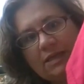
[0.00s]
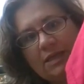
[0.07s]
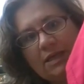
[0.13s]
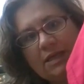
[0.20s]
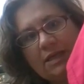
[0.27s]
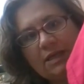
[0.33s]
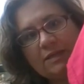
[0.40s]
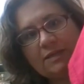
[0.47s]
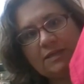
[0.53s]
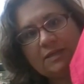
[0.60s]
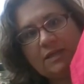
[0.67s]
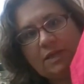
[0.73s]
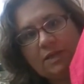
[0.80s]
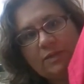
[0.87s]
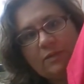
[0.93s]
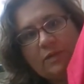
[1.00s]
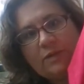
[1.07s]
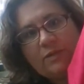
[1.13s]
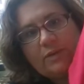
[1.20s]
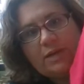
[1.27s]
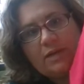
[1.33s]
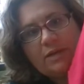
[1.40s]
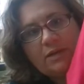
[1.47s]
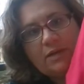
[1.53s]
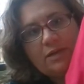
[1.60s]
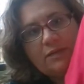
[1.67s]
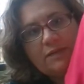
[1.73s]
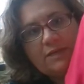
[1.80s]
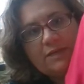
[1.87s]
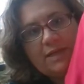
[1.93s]
says Colorado here on
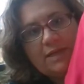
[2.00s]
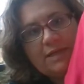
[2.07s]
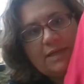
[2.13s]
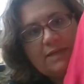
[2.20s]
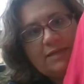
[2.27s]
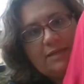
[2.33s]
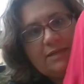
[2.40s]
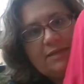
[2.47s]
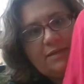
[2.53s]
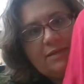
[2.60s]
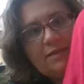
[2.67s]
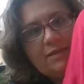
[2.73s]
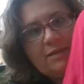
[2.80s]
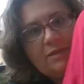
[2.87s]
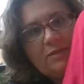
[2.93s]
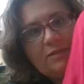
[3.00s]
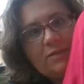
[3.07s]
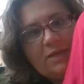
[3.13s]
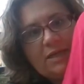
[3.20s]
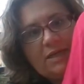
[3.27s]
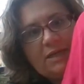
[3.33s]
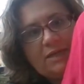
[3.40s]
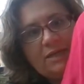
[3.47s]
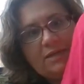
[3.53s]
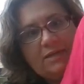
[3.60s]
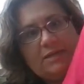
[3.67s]
the side right here.